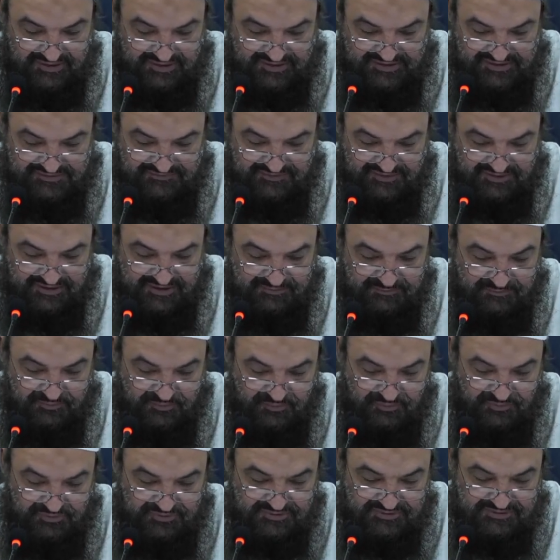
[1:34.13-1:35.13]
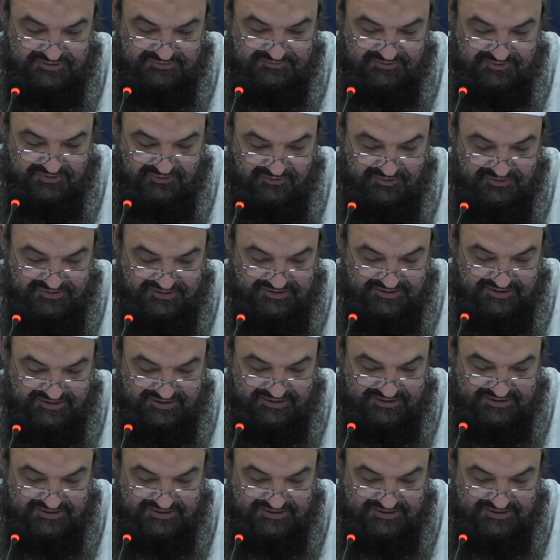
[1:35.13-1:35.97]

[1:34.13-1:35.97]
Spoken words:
is very important because it's going to